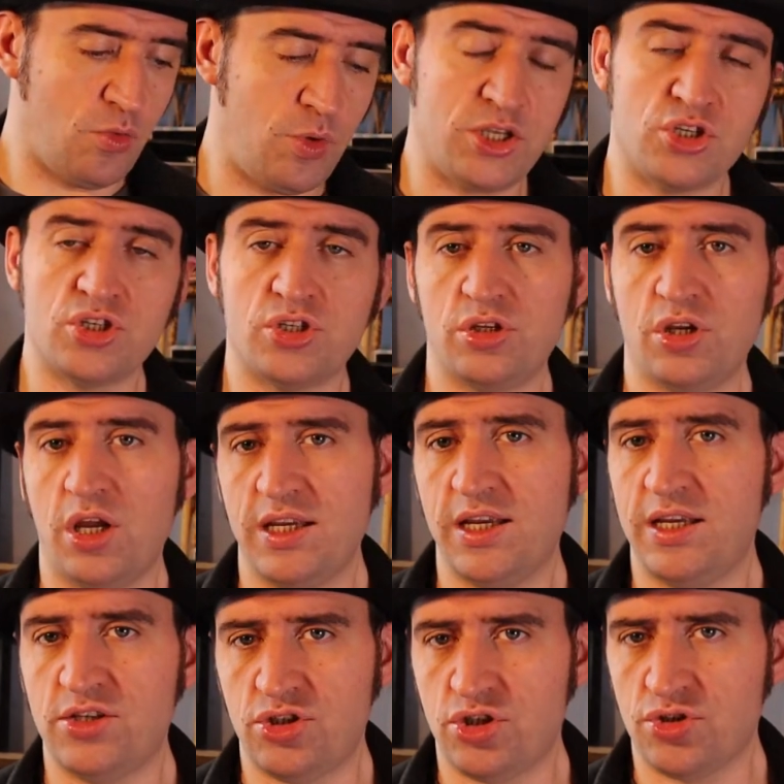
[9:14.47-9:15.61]
which
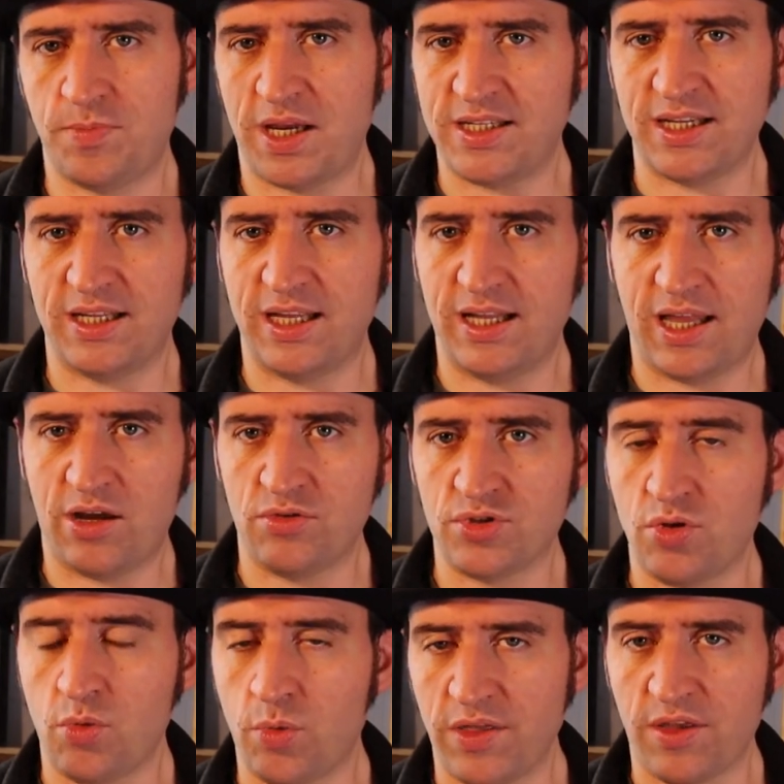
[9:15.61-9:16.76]
it just basically
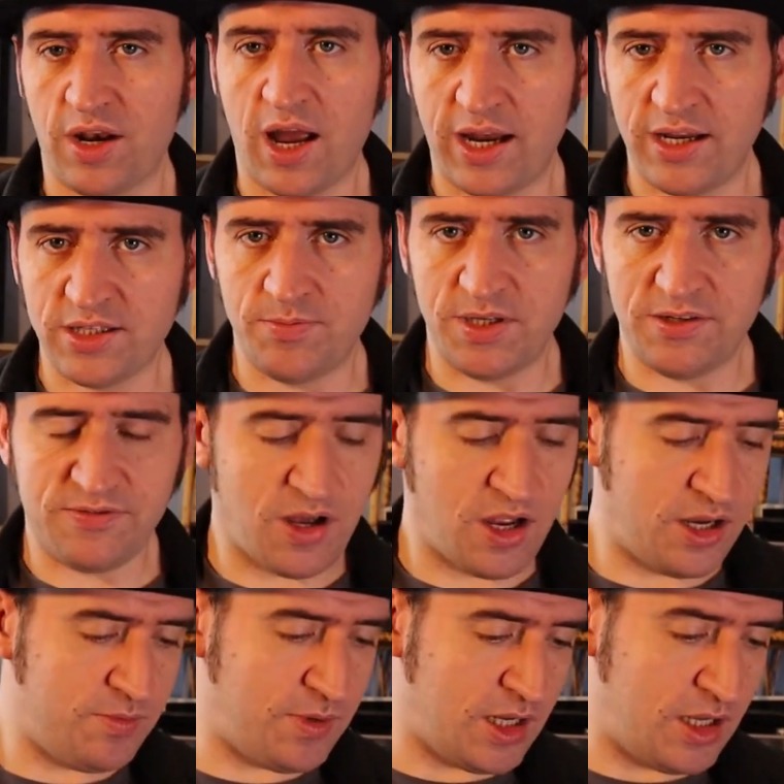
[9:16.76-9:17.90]
allows the width and height to be
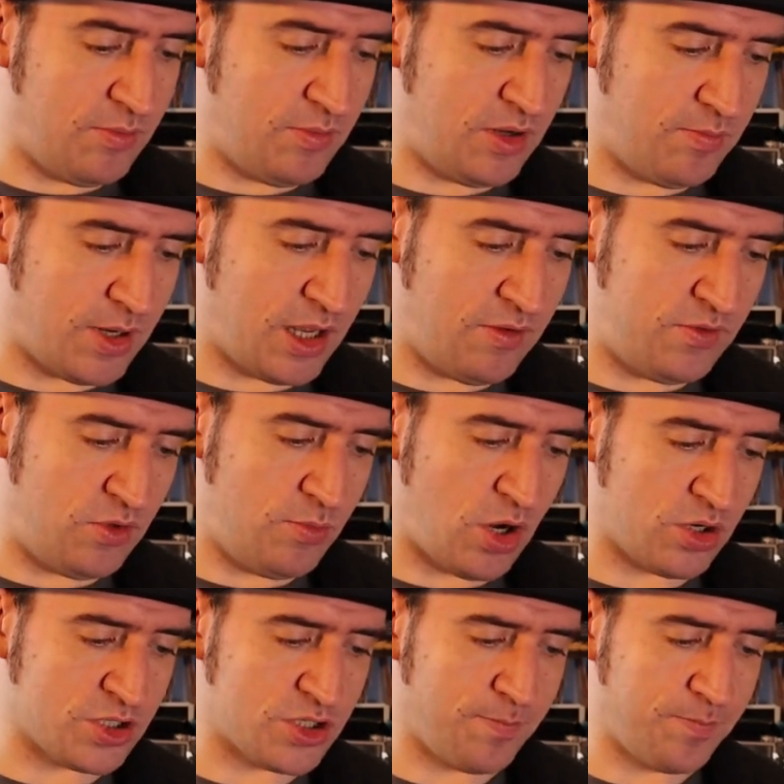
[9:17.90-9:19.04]
defined by a view
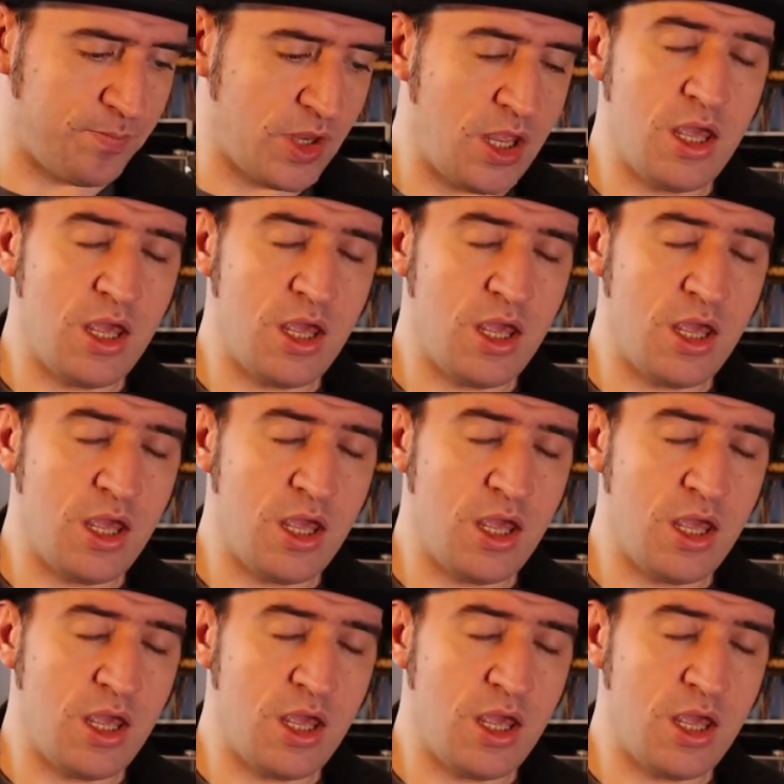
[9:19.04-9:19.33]
box.